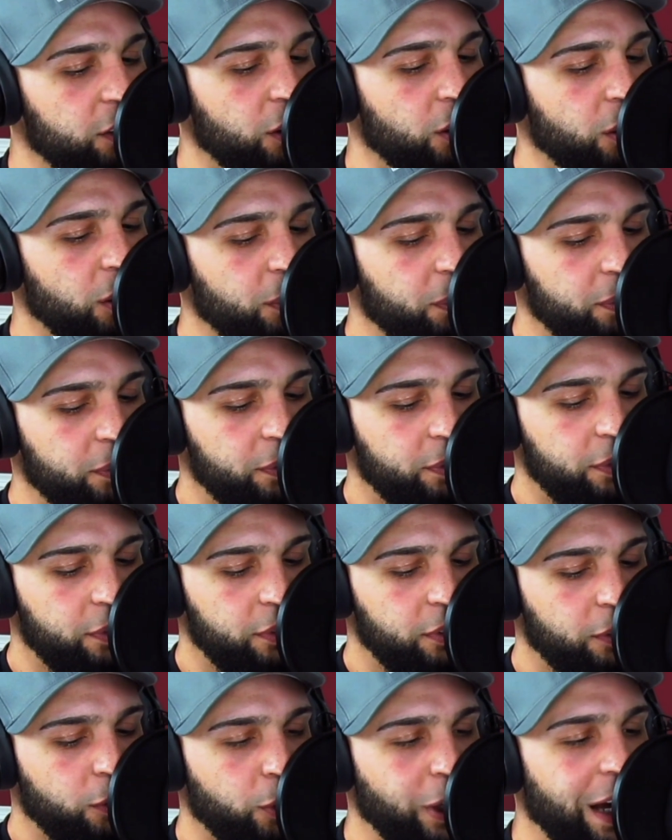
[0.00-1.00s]
So
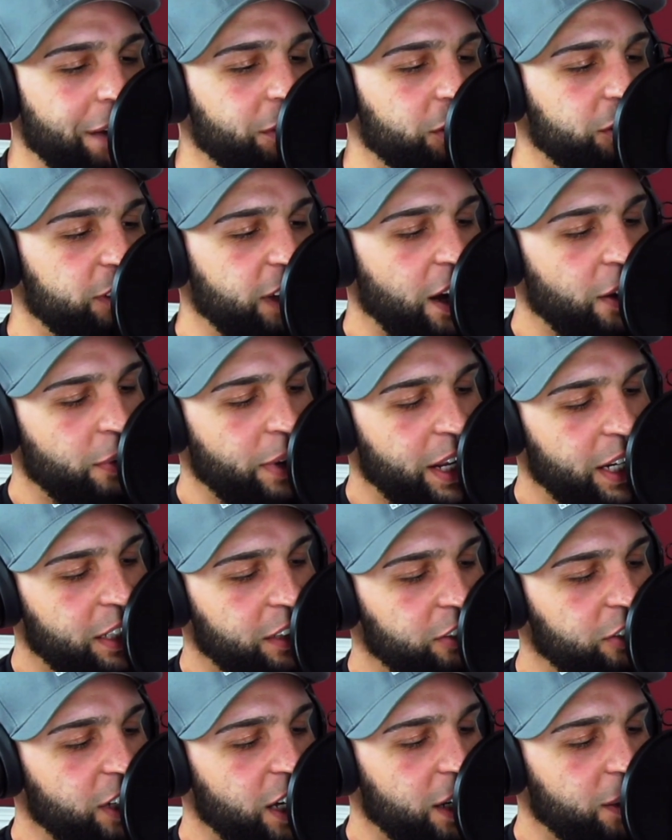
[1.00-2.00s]
we have a shot
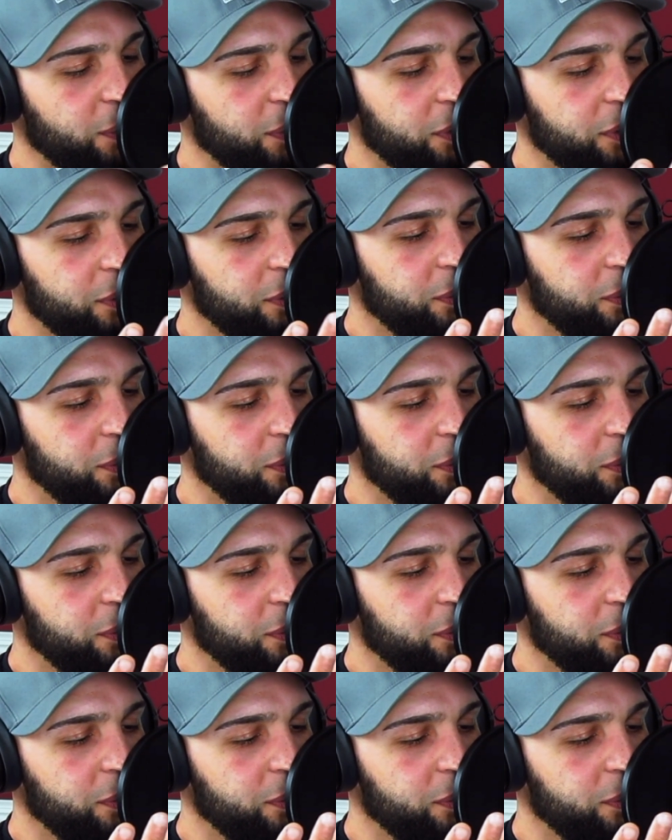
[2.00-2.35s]
ready, John.